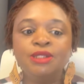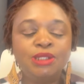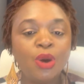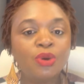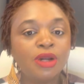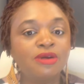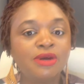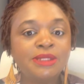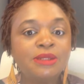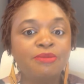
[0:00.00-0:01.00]
Don't
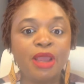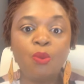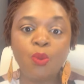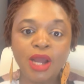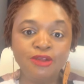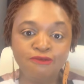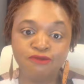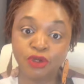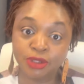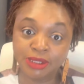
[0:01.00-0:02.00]
underestimate what
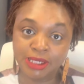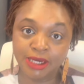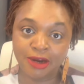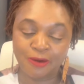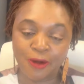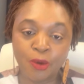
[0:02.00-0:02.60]
you've learned here.